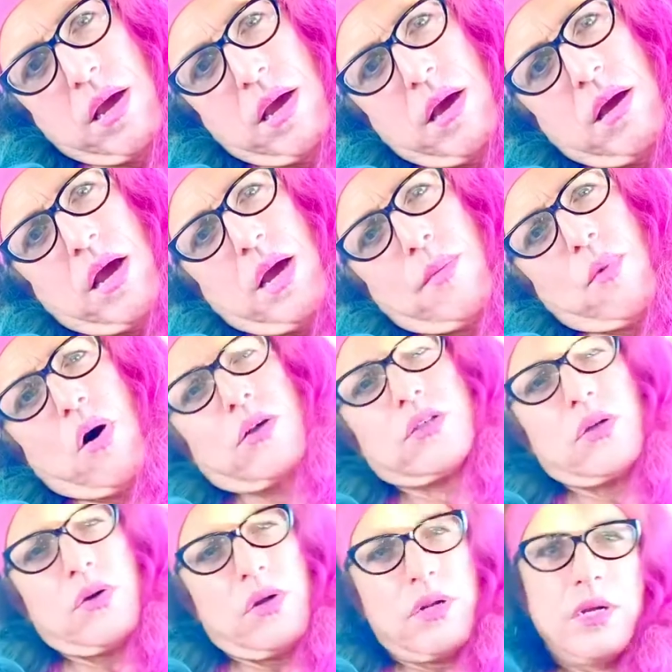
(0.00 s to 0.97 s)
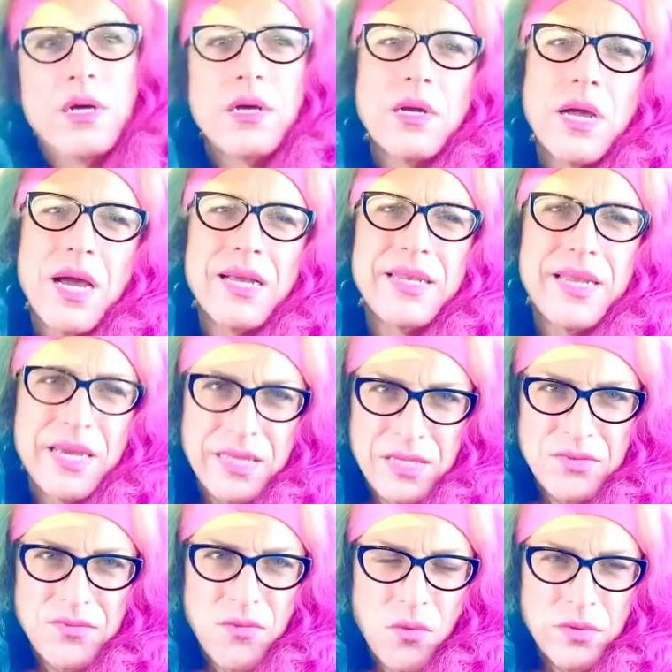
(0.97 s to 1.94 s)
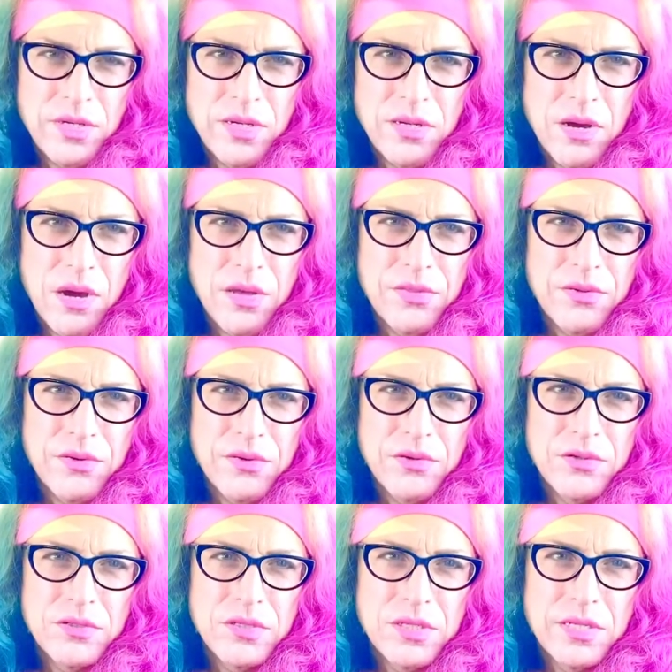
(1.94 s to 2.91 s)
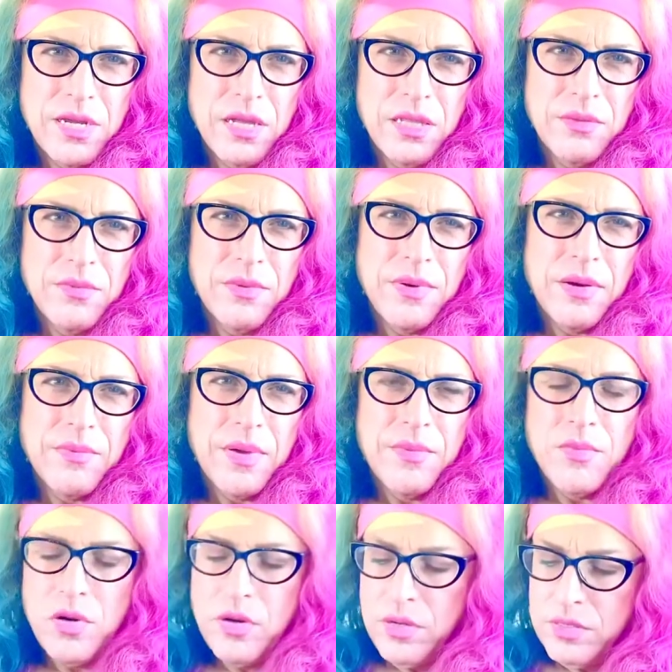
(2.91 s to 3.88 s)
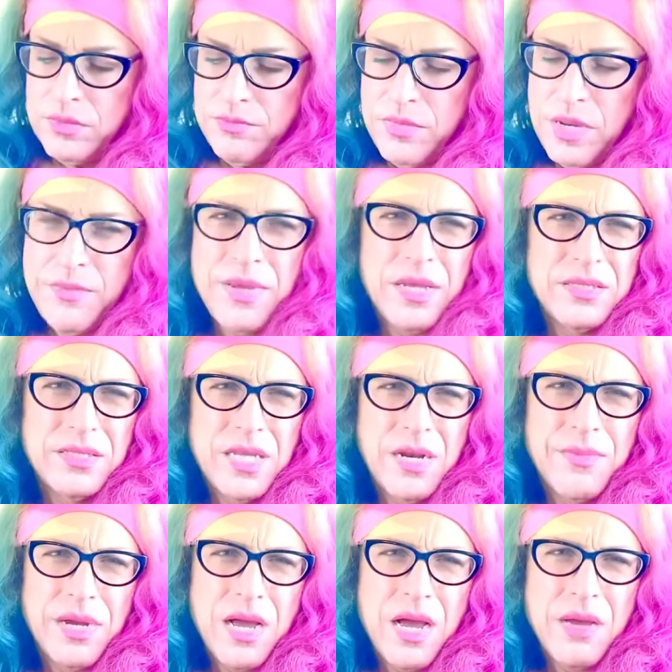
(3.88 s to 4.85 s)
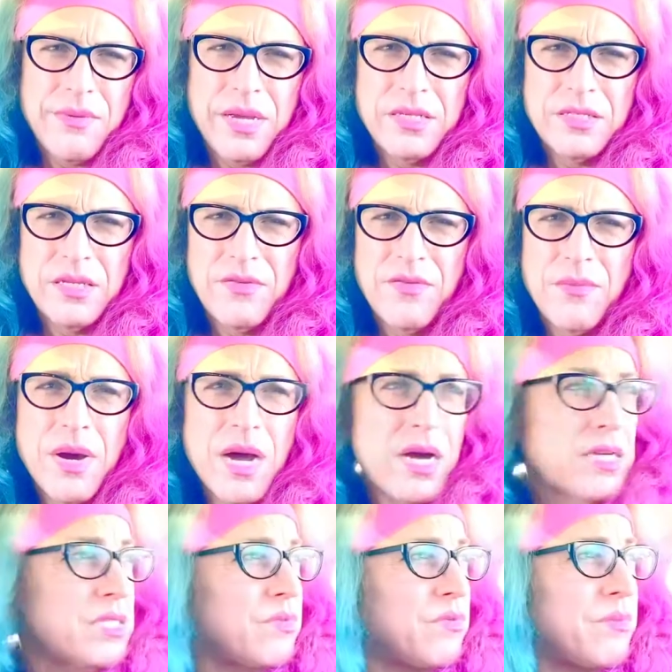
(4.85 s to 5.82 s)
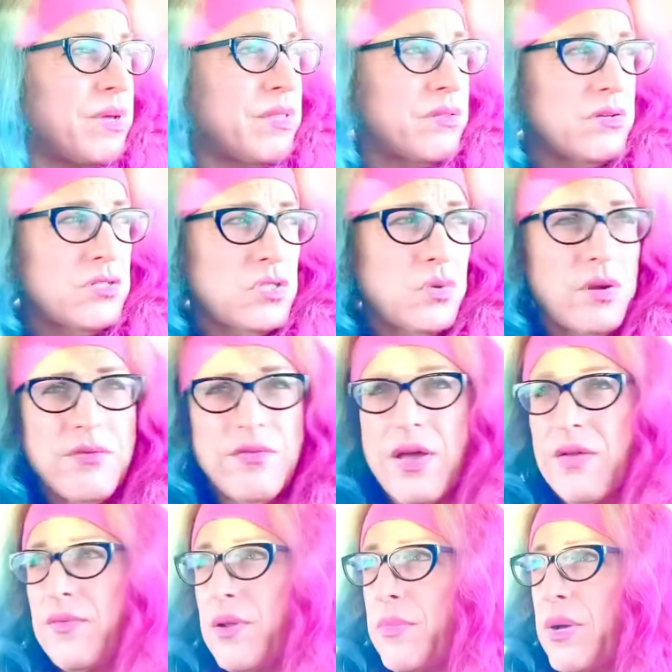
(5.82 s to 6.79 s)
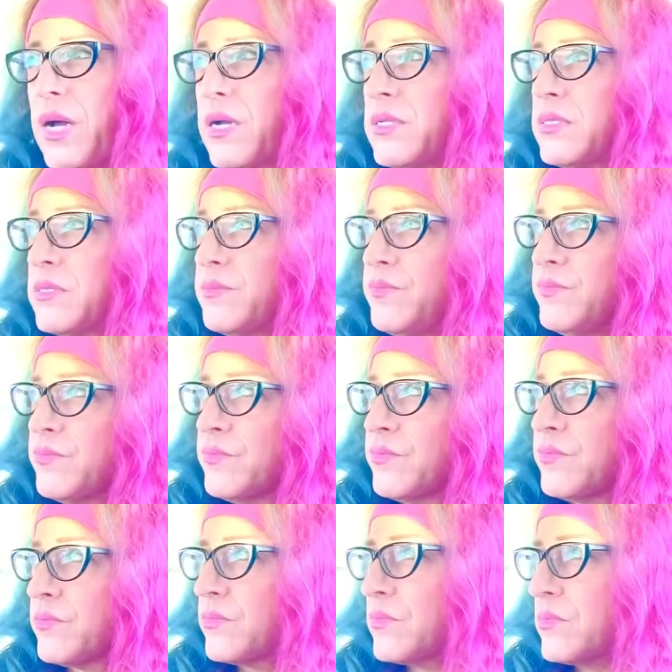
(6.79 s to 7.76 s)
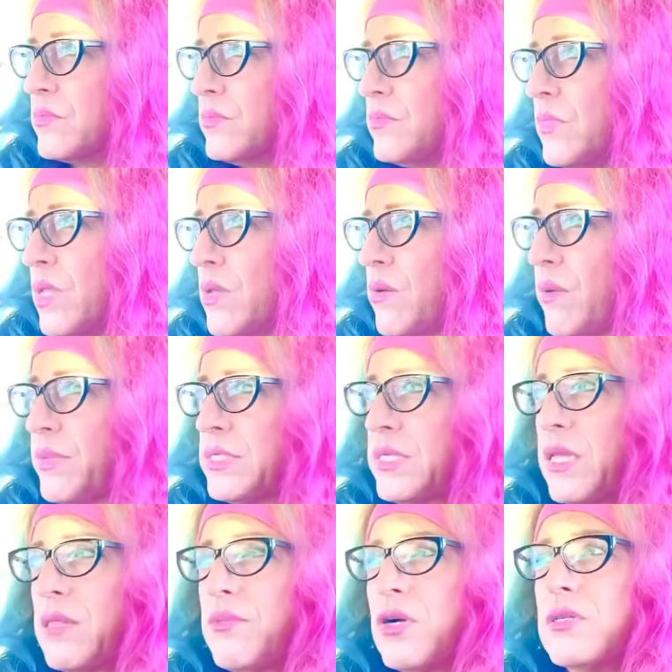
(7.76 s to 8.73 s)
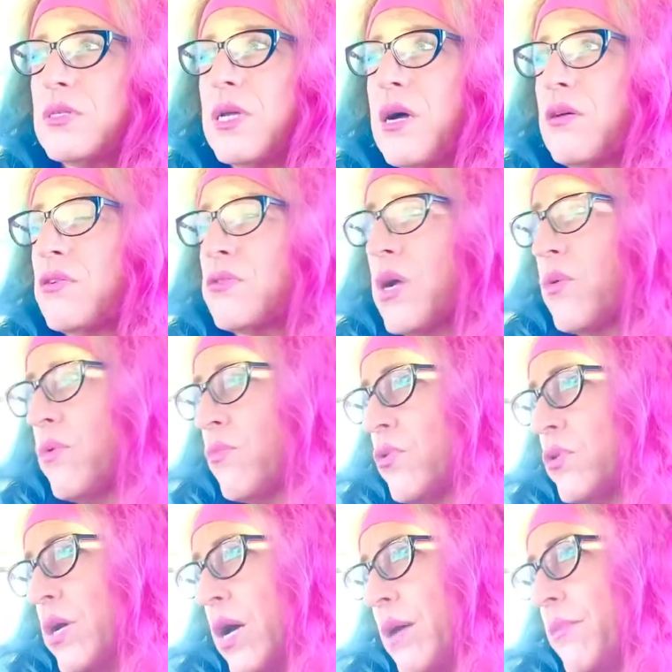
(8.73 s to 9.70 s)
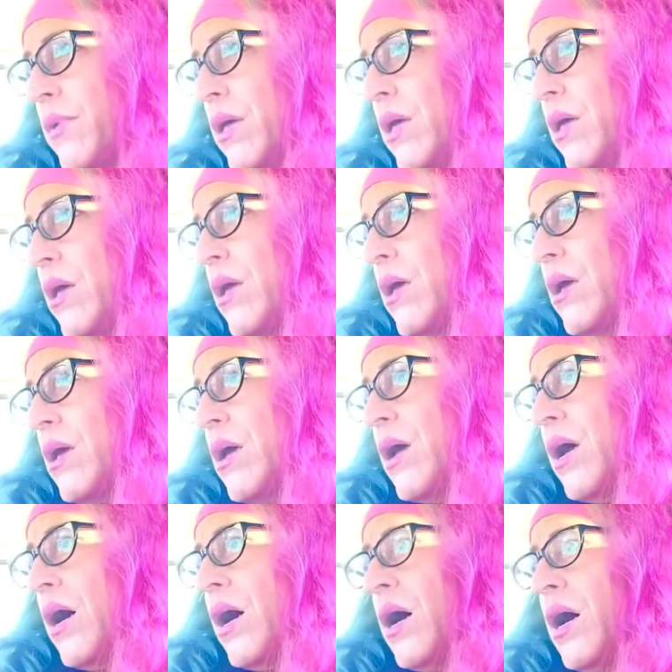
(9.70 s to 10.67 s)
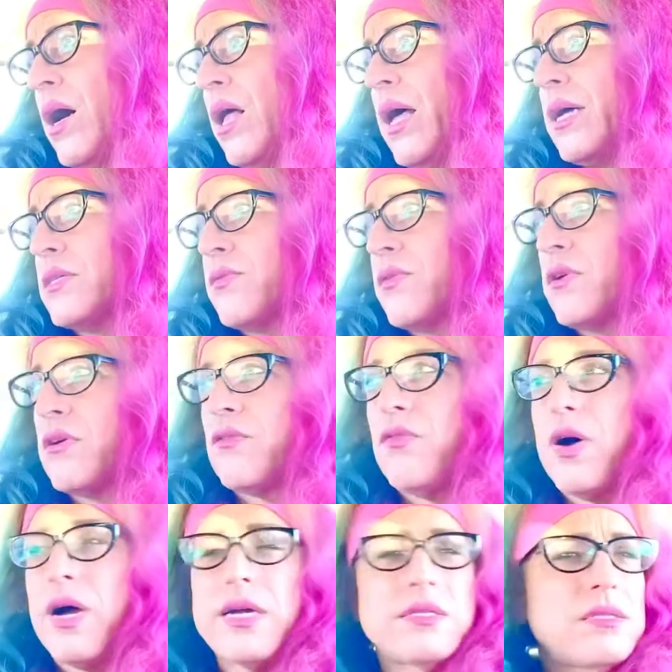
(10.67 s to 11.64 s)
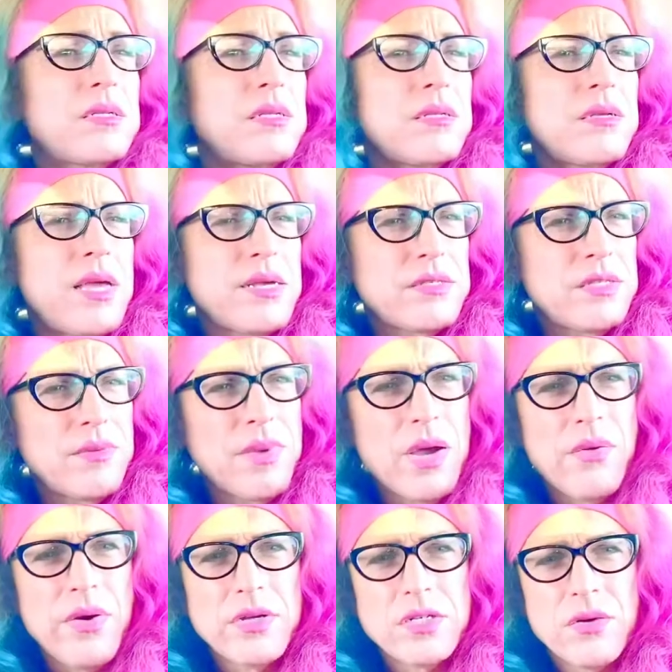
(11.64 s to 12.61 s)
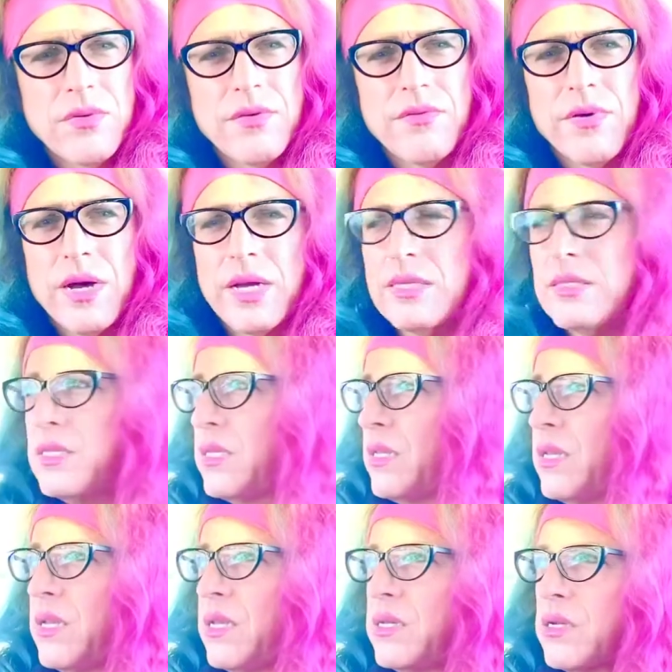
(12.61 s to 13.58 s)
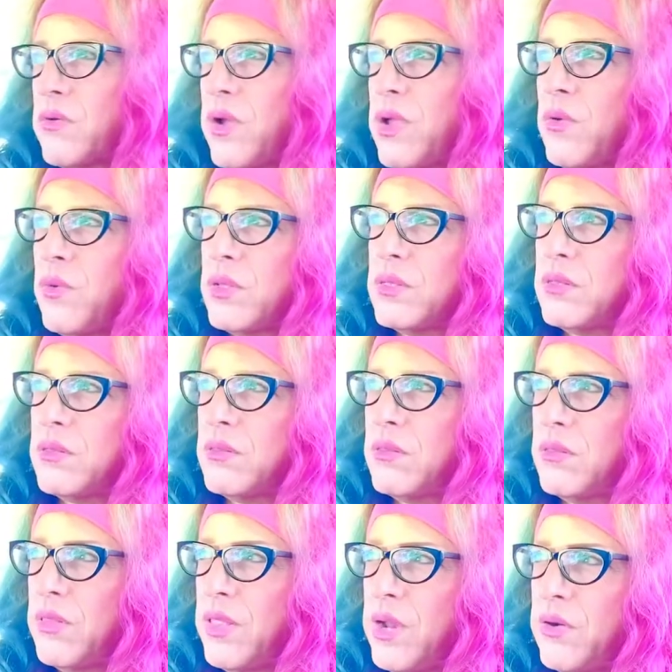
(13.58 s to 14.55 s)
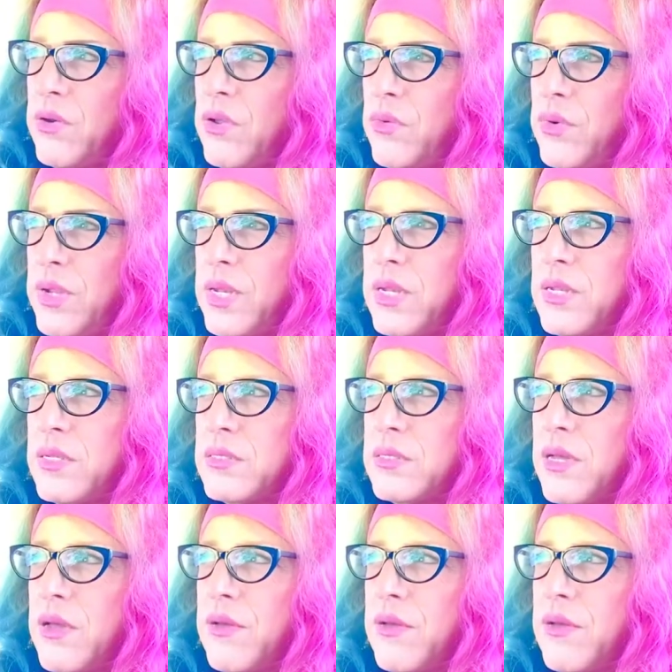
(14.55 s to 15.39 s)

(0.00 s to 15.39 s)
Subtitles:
I'm also going to contact these 14 authors and tell them about my books. Maybe I'll send them a copy. I still have a box of them. I think there's 25 in a box. I'm going to send the books out, try one more time. I'll ask for their advice, ask them how I should revise it and integrate what they're doing and stuff.